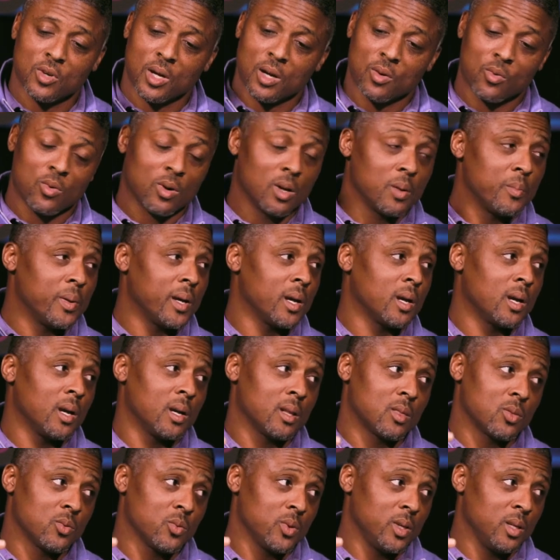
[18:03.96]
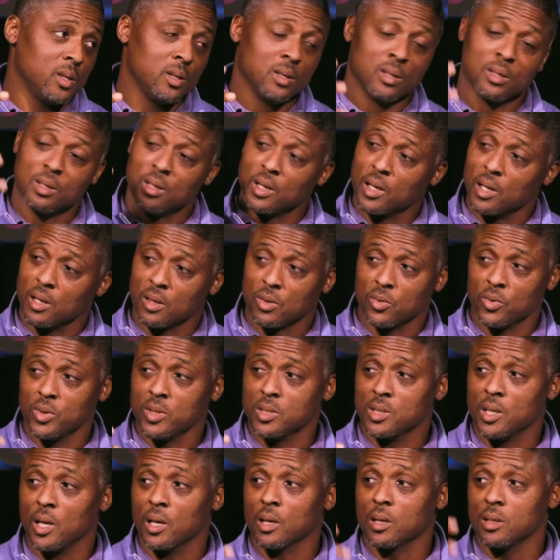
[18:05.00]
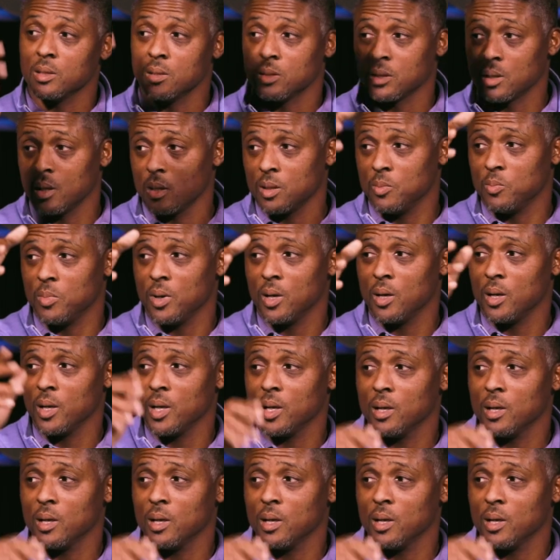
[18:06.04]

drop, quarterback got three. You got 3 seconds. Get the ball out.